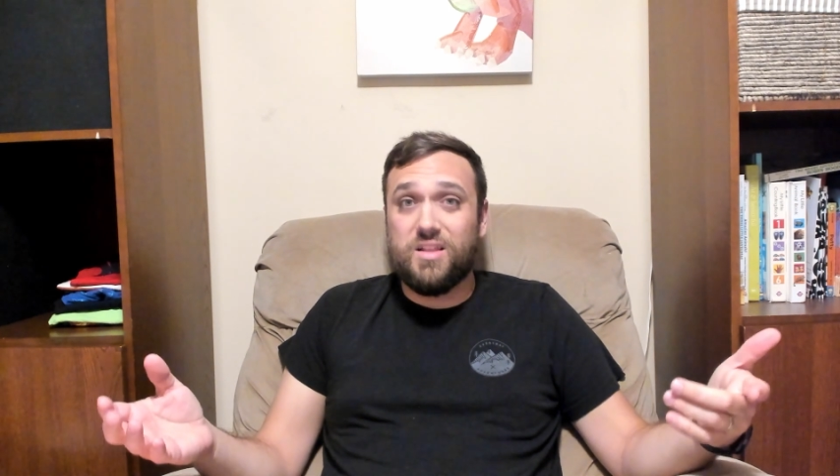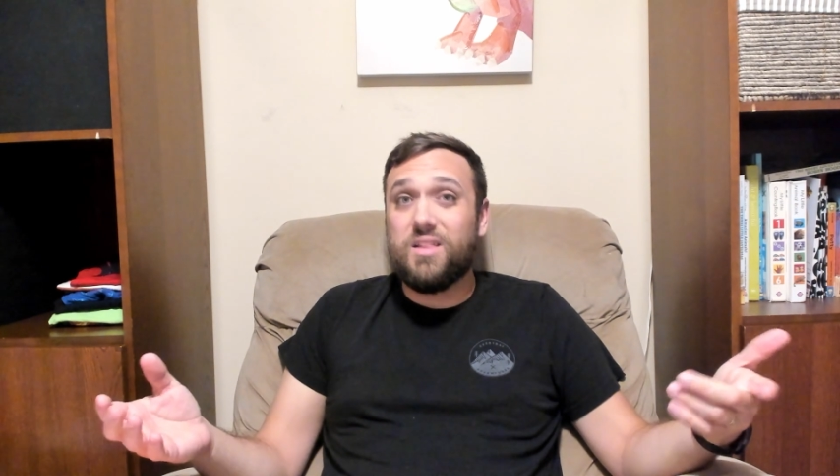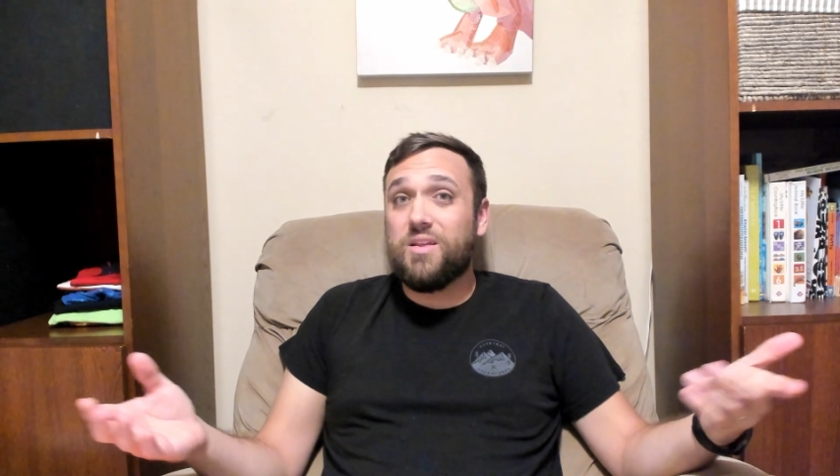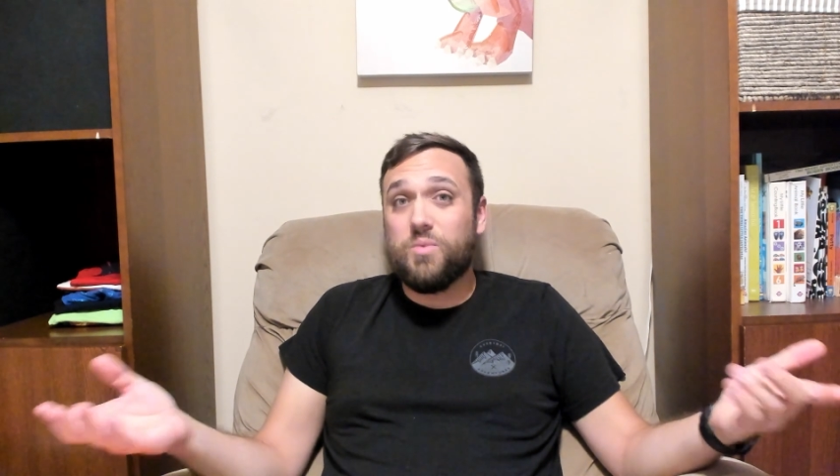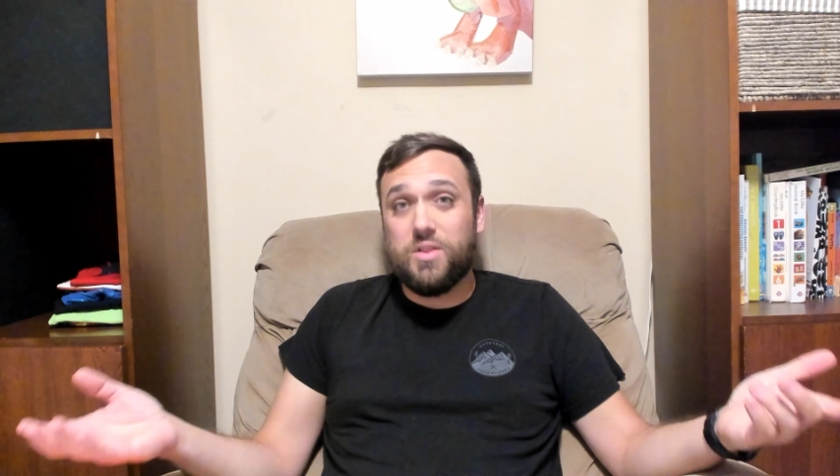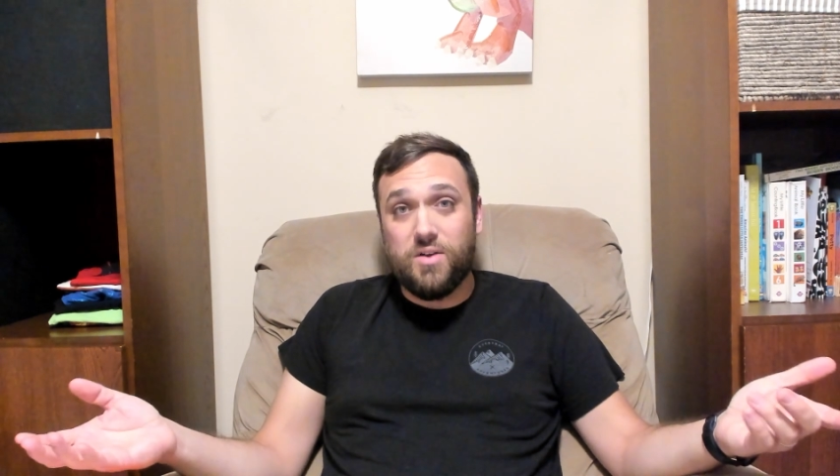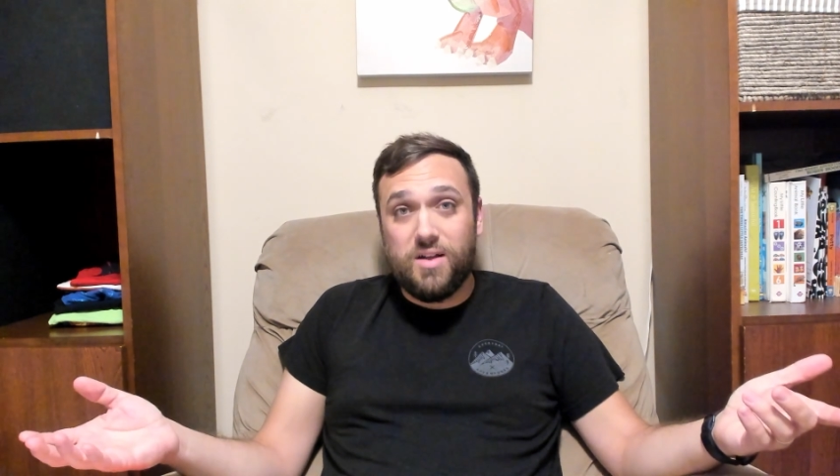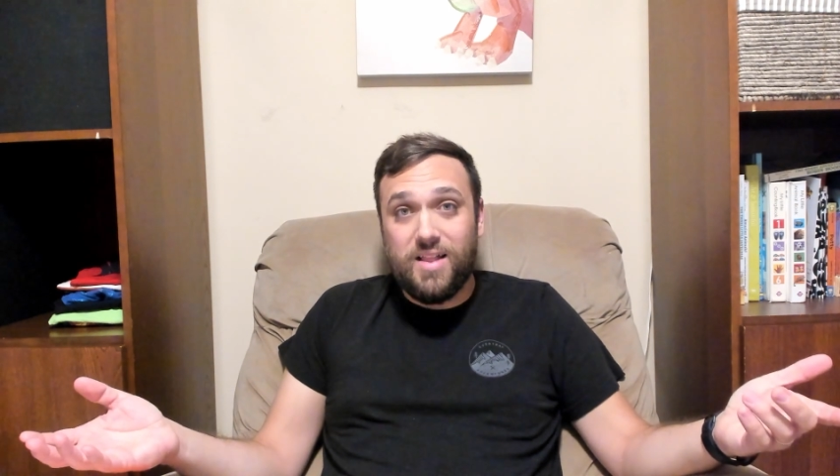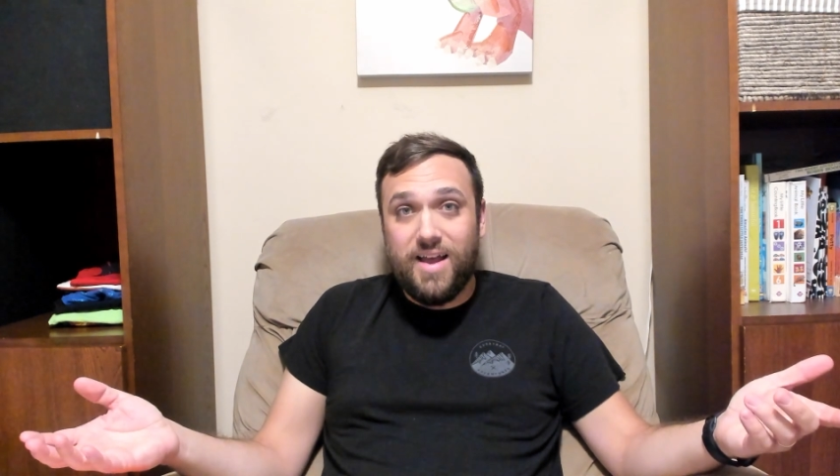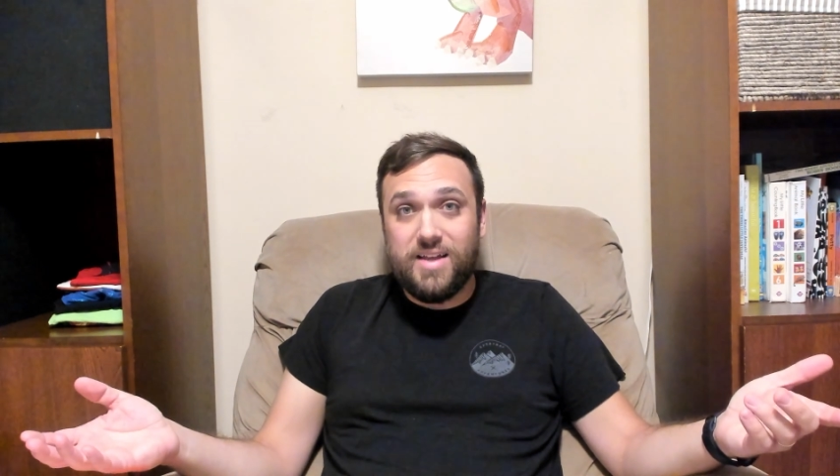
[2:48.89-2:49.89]
than with her
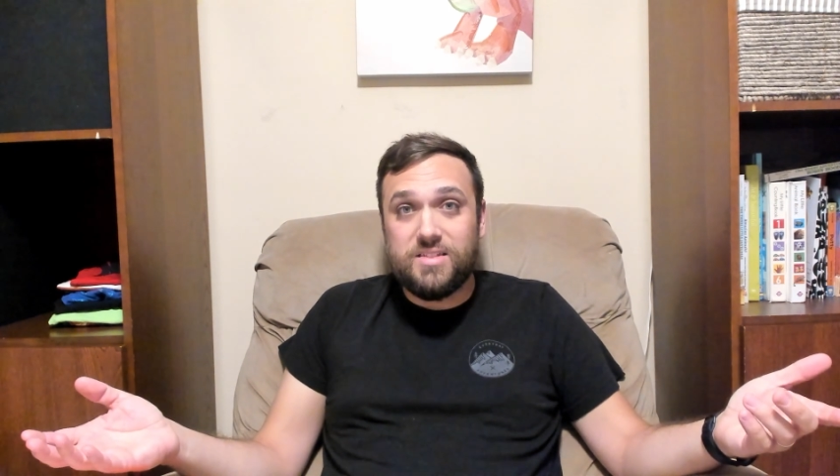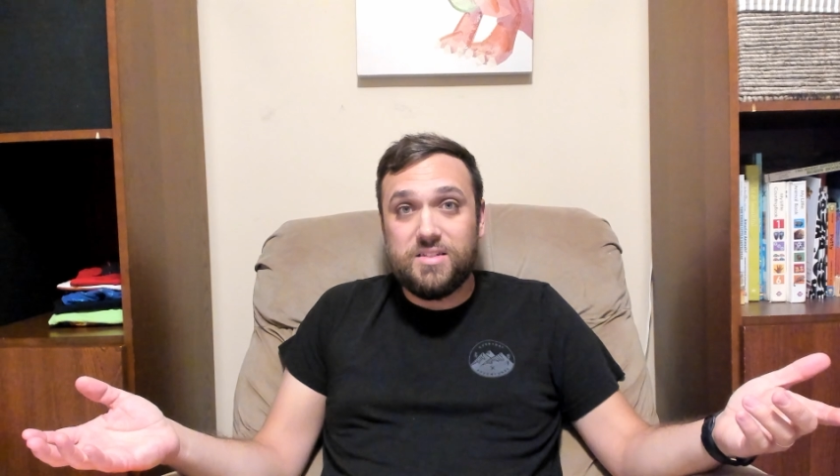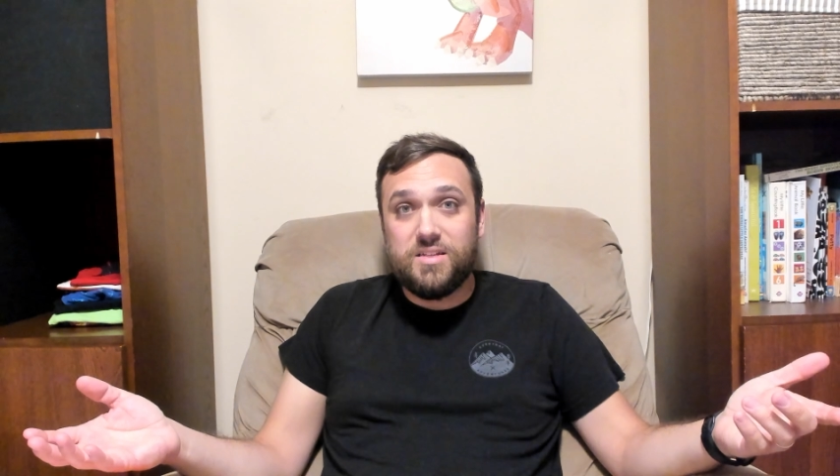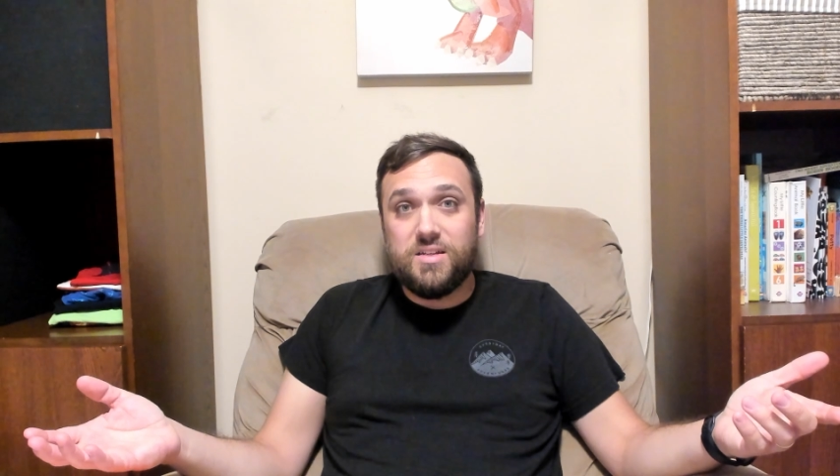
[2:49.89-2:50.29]
class.